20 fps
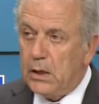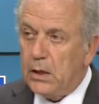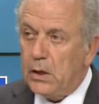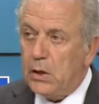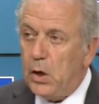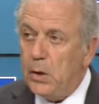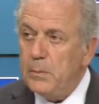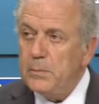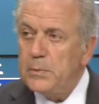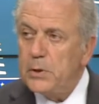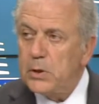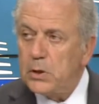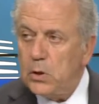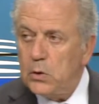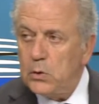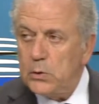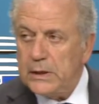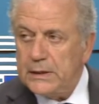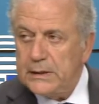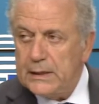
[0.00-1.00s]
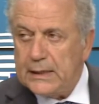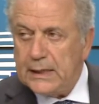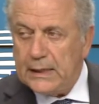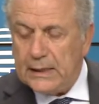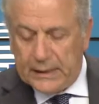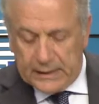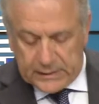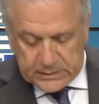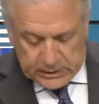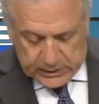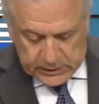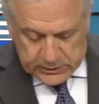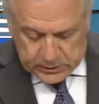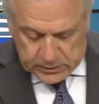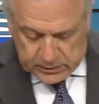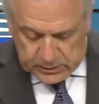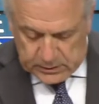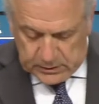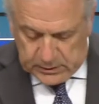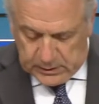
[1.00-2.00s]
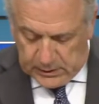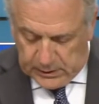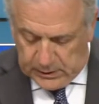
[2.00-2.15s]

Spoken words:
homegrown radicalization,